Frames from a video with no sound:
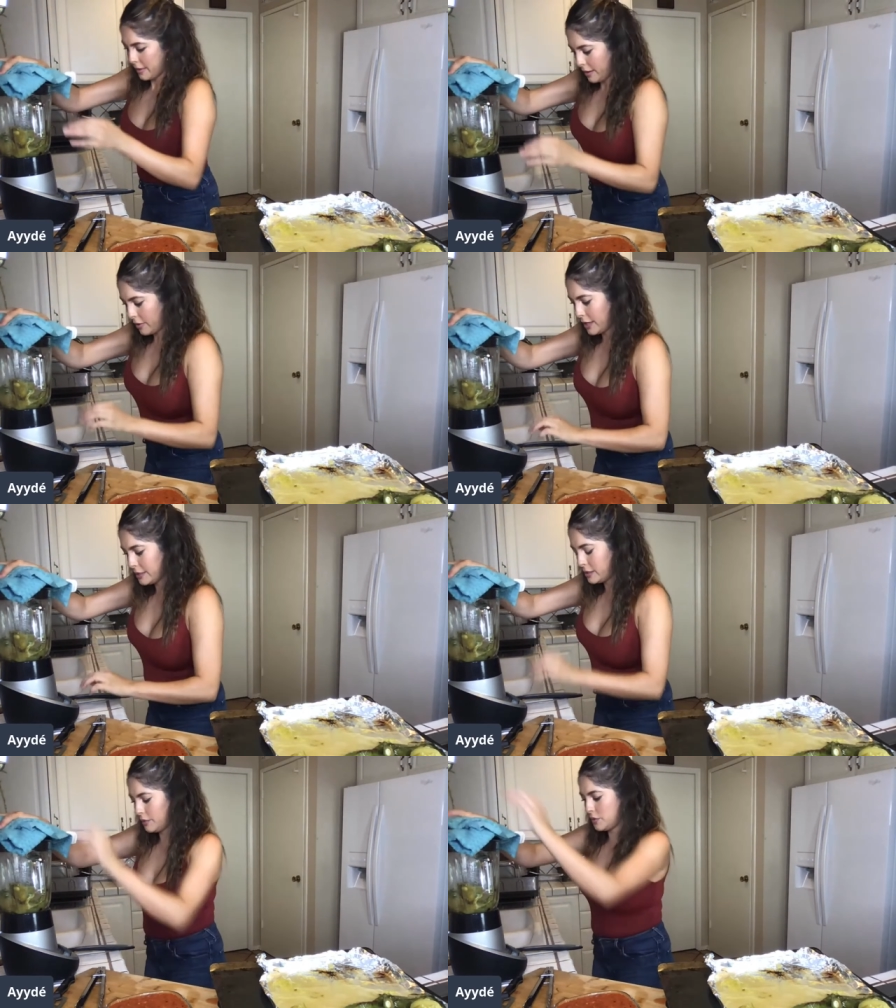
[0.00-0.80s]
Okay,
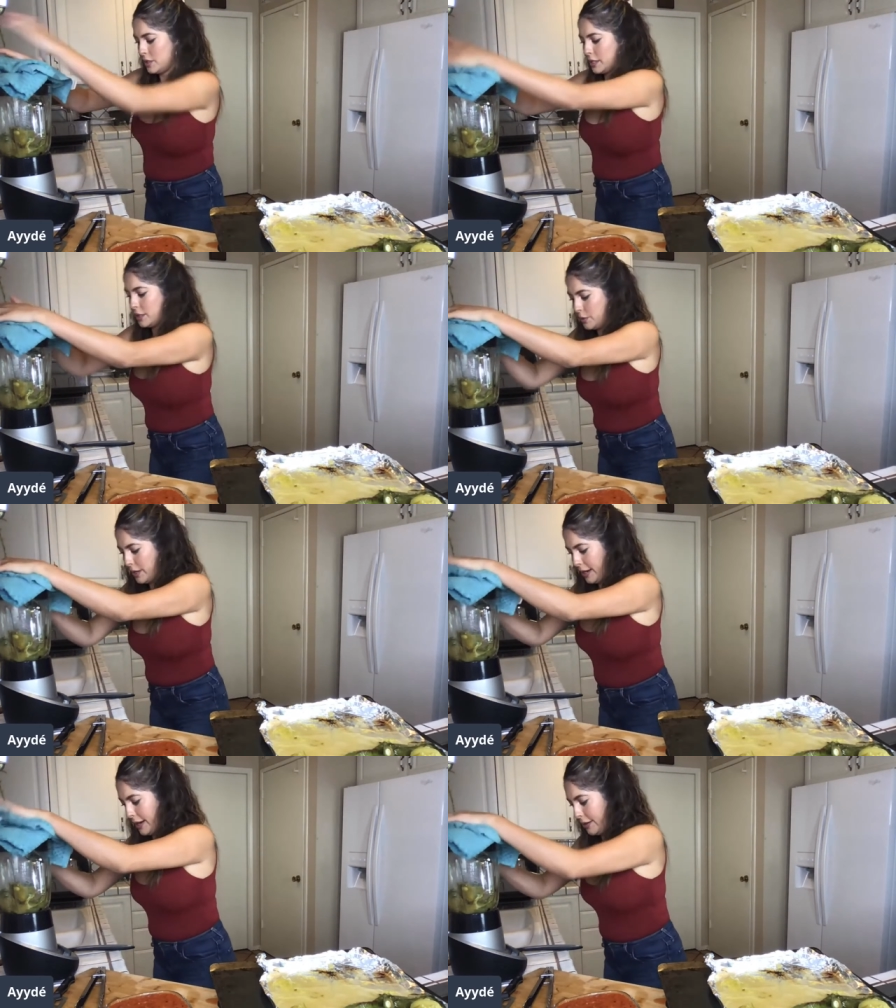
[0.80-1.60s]
let's see if she can do
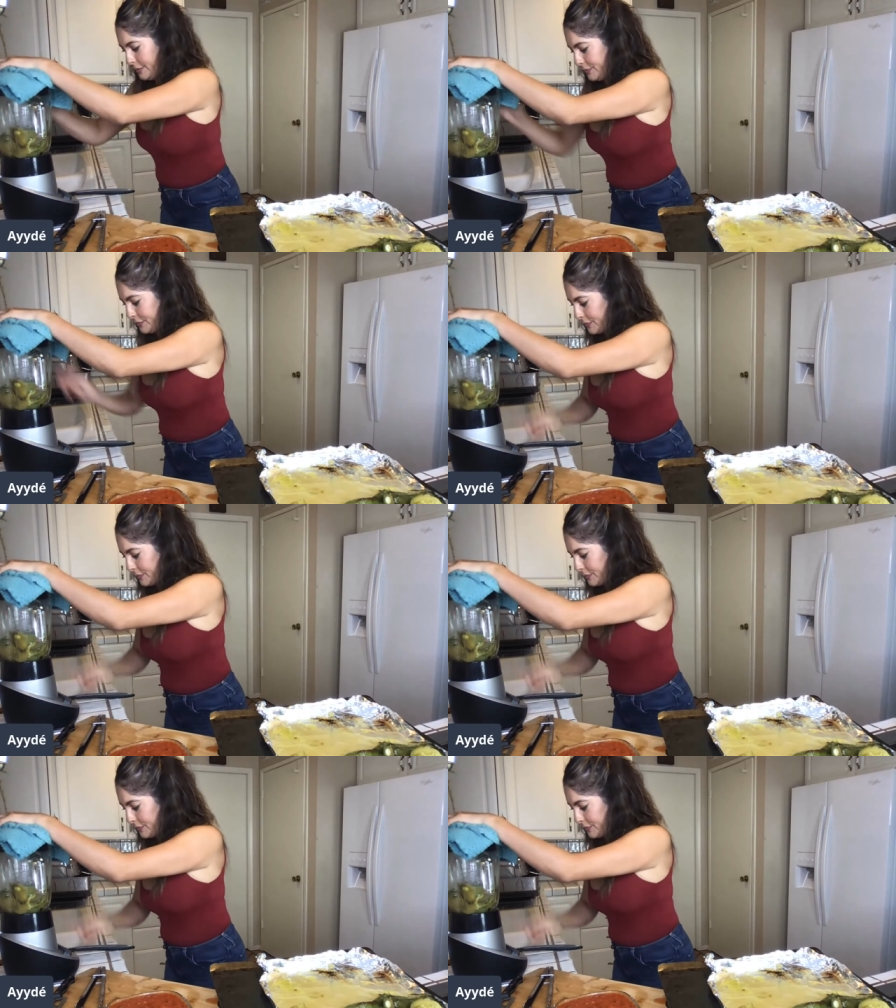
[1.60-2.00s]
it now